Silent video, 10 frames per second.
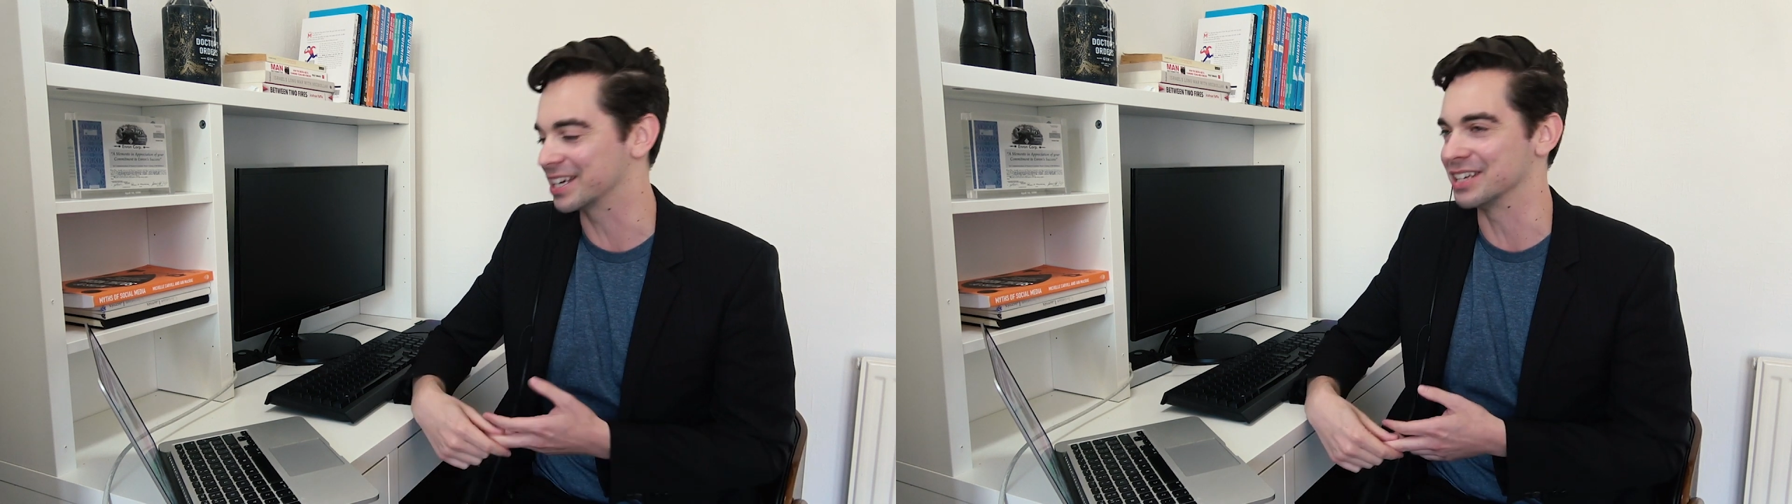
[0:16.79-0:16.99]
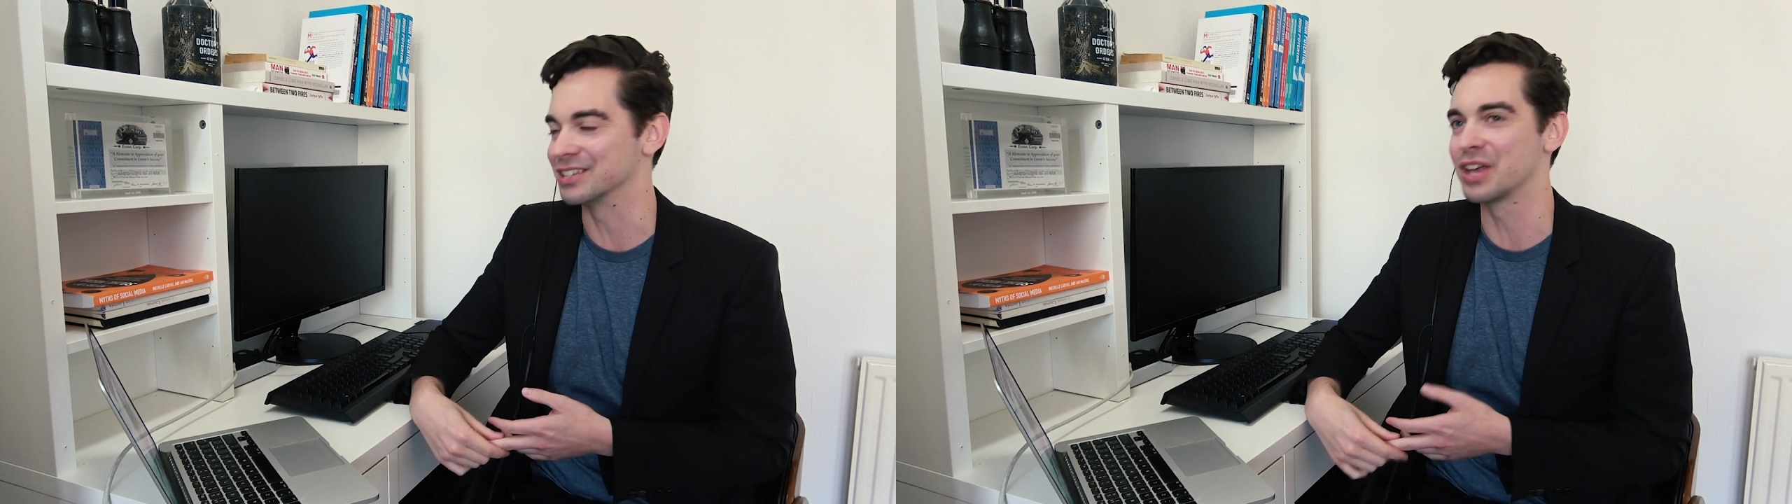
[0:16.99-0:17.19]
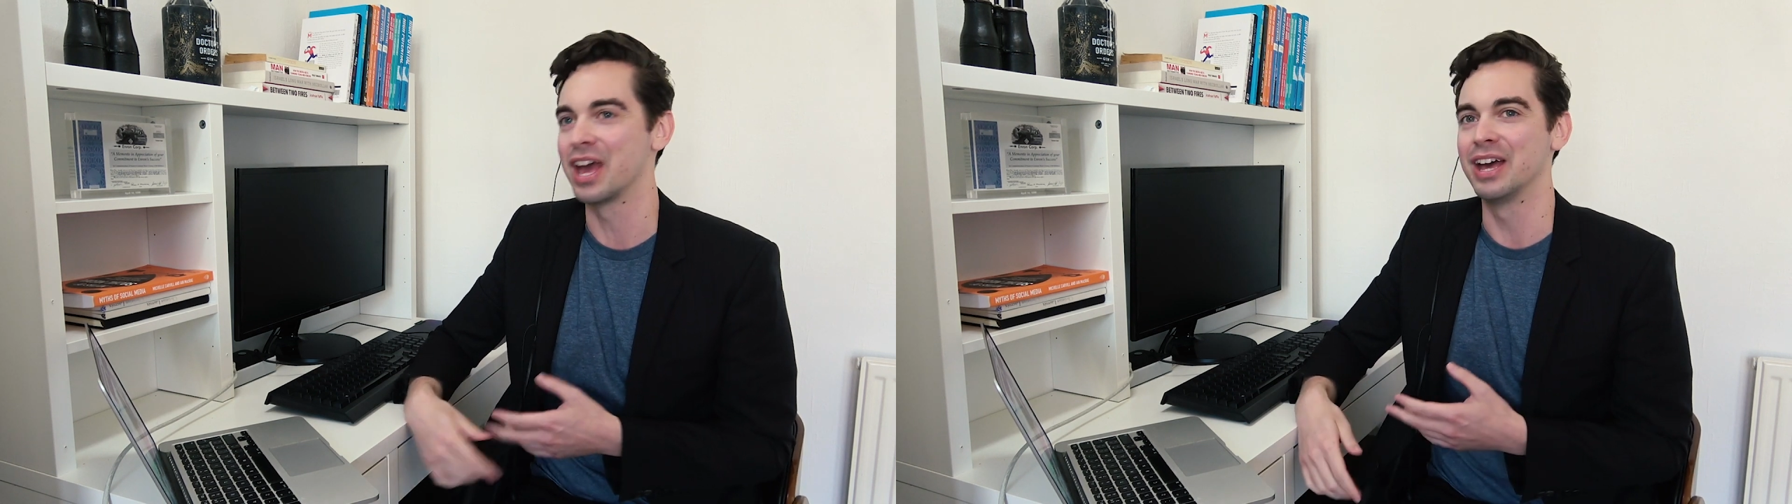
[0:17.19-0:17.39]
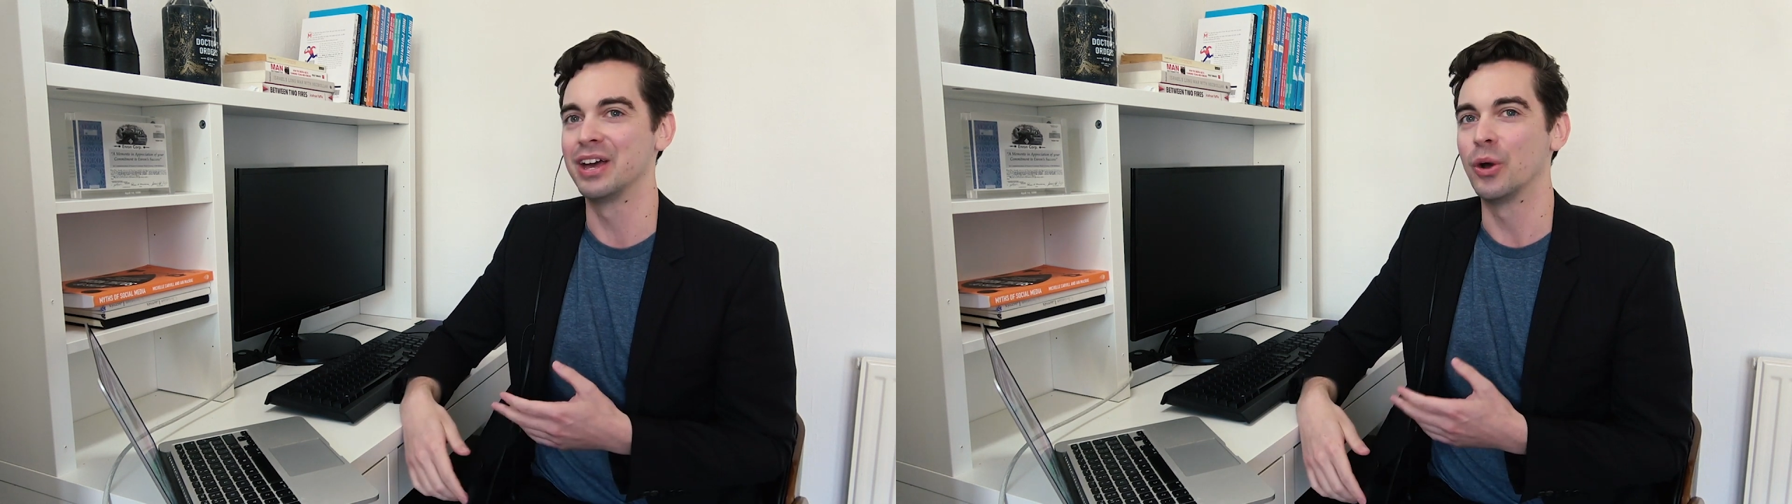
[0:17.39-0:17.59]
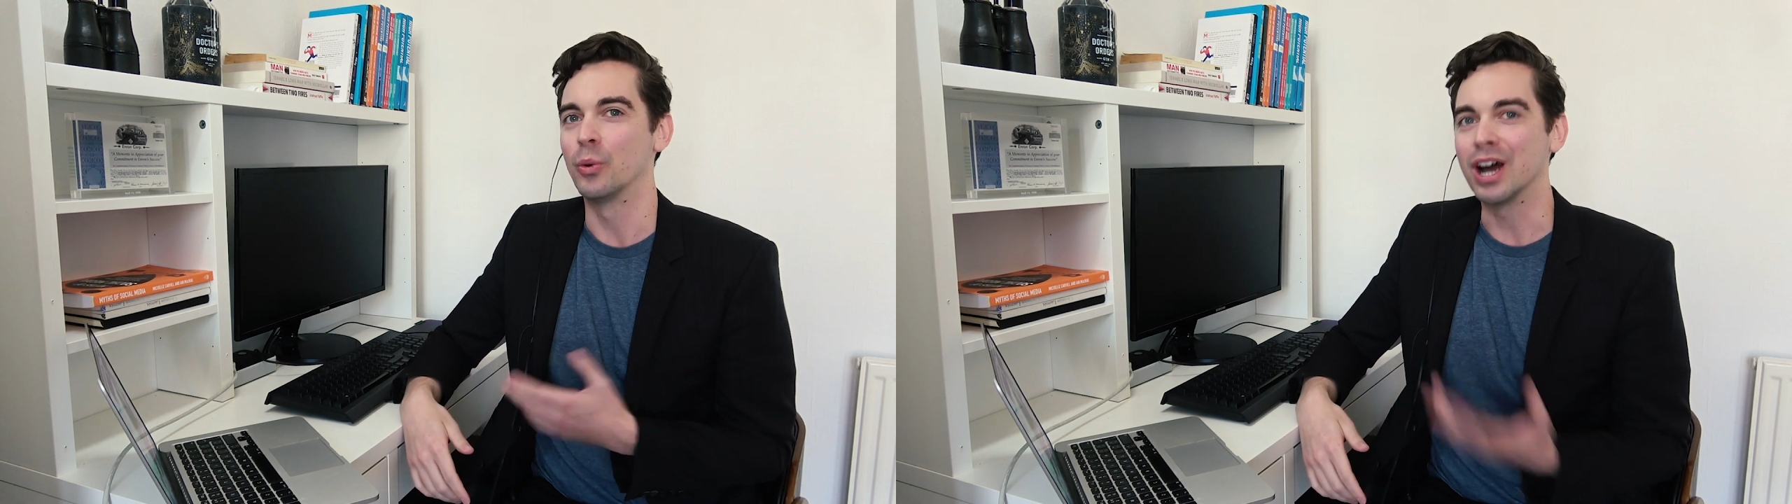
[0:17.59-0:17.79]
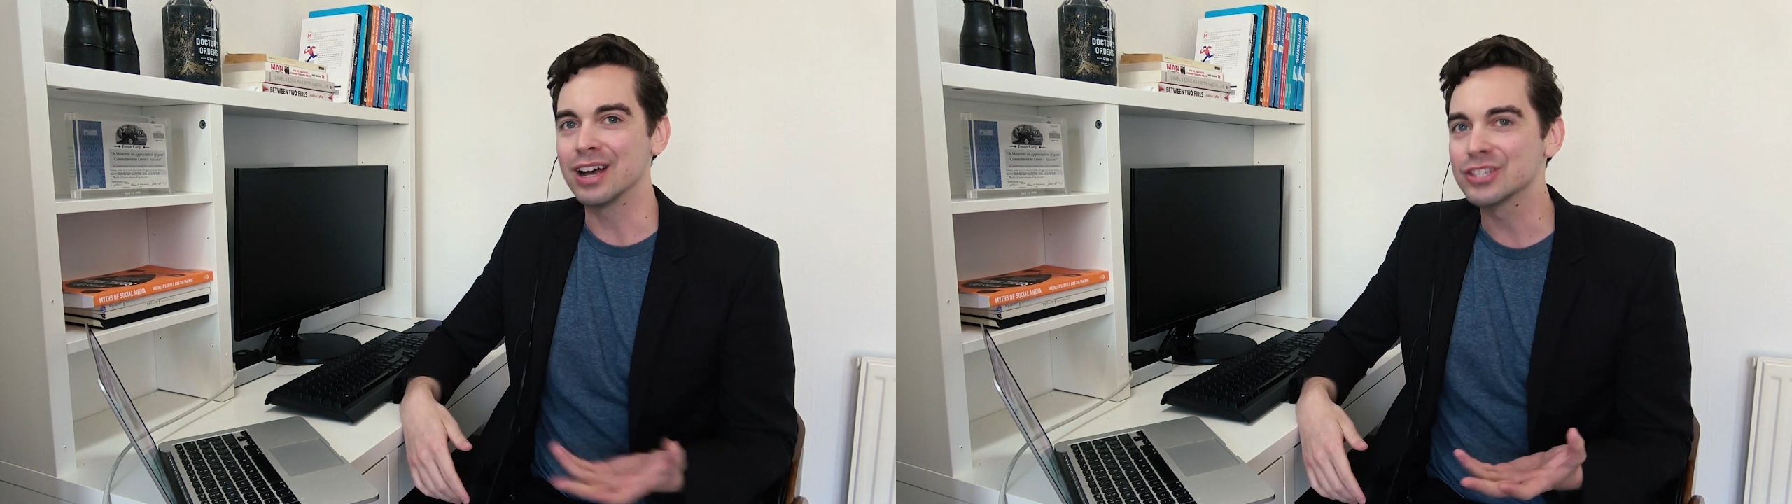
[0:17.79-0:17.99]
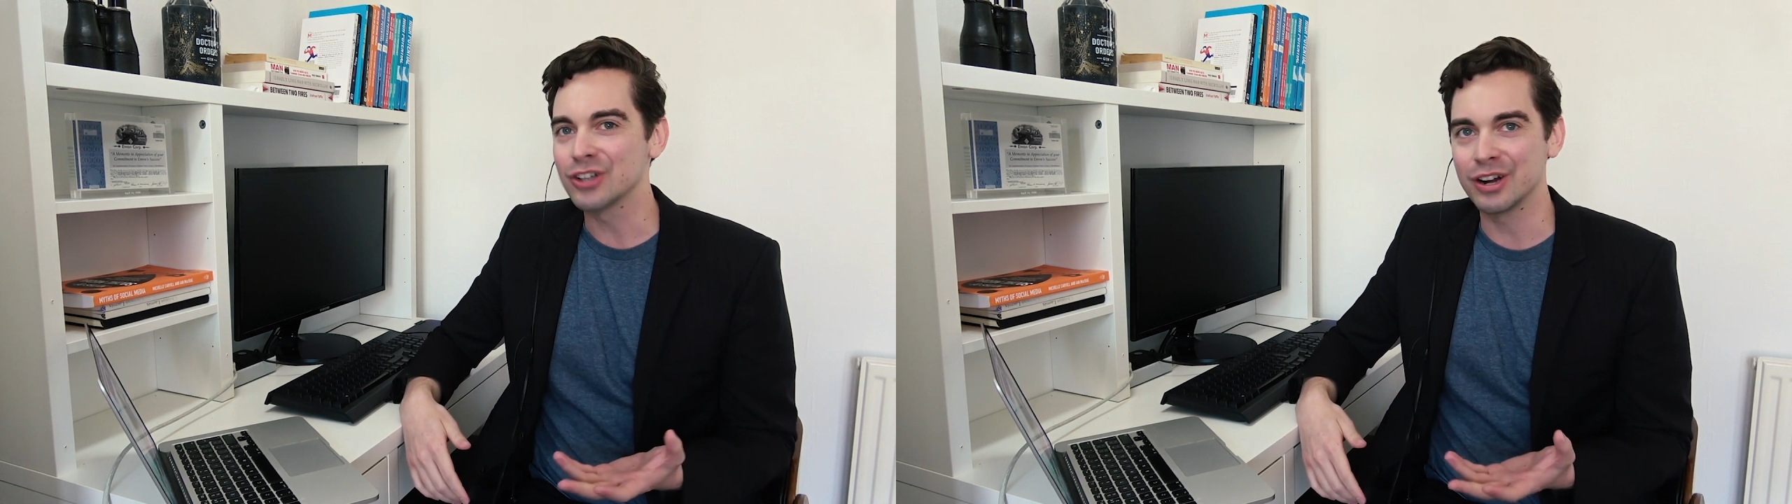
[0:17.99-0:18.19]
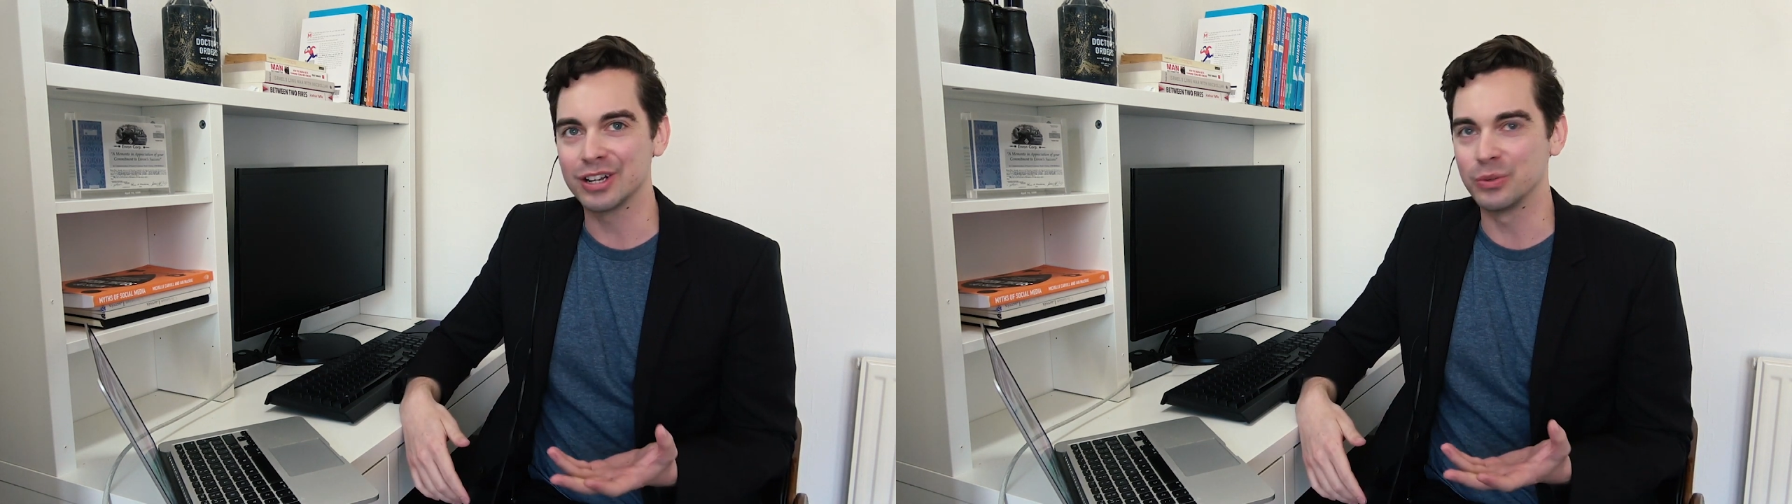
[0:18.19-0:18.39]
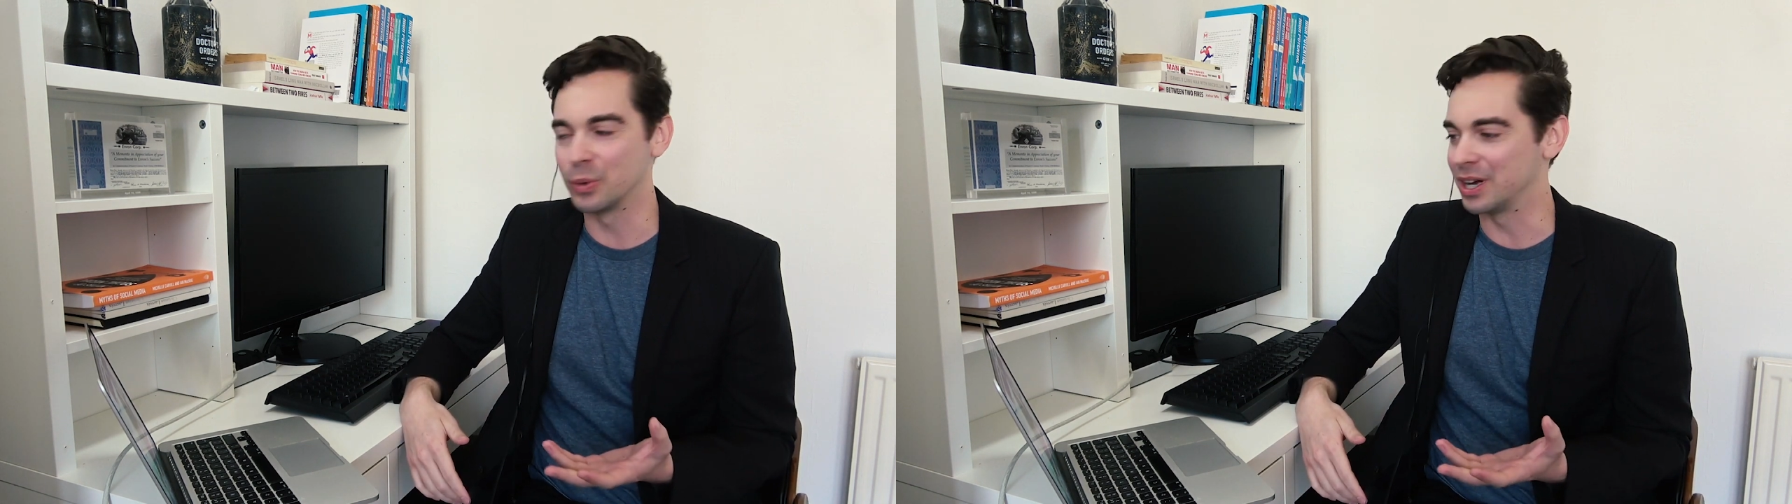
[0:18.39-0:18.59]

Because when I started